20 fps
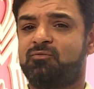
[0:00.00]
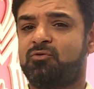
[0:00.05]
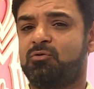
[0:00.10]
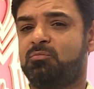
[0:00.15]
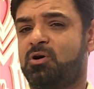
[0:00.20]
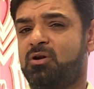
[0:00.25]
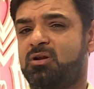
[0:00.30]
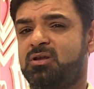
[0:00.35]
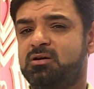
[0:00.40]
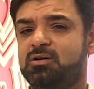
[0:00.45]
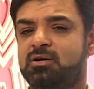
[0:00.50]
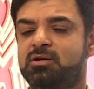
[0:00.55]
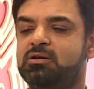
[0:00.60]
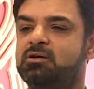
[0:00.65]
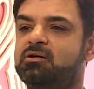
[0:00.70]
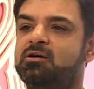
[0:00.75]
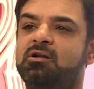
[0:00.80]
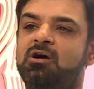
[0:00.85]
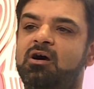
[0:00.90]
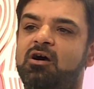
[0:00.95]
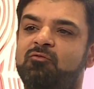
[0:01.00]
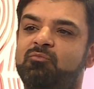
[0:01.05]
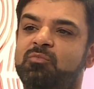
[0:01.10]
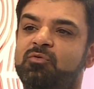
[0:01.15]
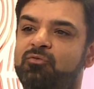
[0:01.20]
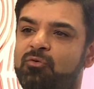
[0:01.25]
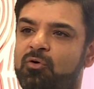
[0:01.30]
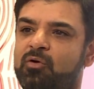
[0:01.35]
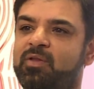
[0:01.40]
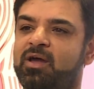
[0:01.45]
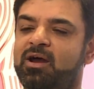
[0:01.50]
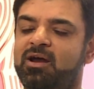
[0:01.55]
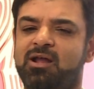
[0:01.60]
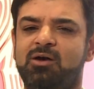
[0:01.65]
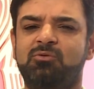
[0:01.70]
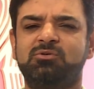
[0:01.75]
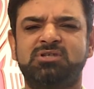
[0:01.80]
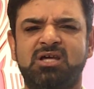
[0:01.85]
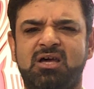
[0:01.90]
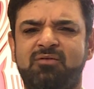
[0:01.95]
For about a year and a half before that, I
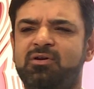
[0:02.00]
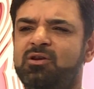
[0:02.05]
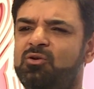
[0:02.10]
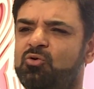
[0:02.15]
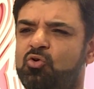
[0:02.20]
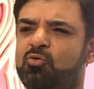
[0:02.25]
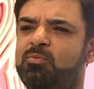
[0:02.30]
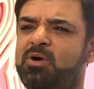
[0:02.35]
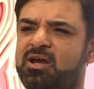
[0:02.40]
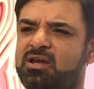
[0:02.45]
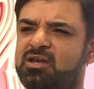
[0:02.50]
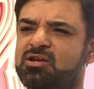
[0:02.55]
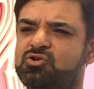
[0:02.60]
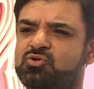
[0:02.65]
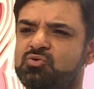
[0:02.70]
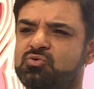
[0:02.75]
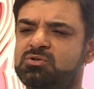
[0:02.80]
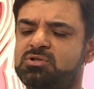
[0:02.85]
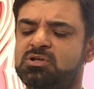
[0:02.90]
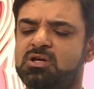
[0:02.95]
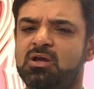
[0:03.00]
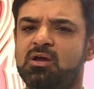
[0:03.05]
was having lower back issues.